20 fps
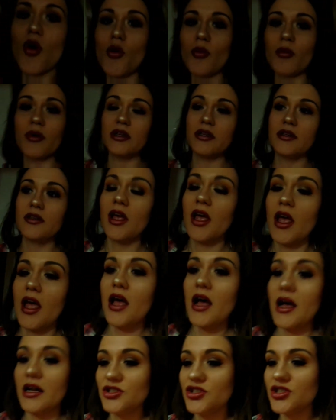moment.
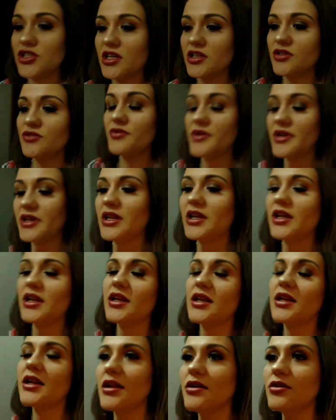I just got
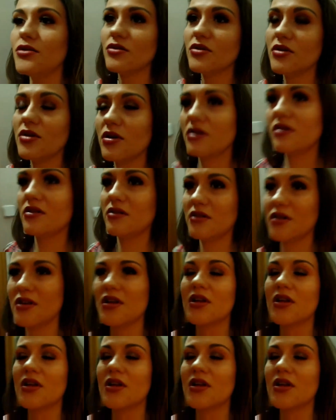ready and I look